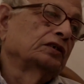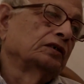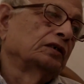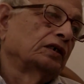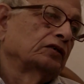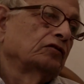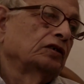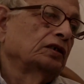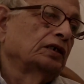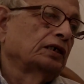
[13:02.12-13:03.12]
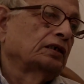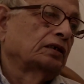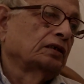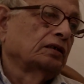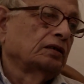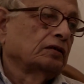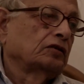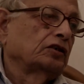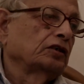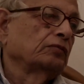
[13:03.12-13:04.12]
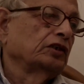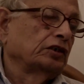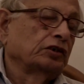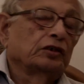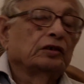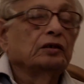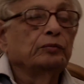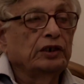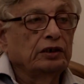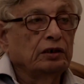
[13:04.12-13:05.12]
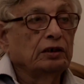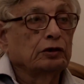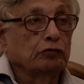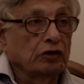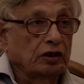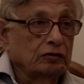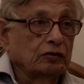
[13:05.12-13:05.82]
actually that statement assertion he made in Hind Swaraj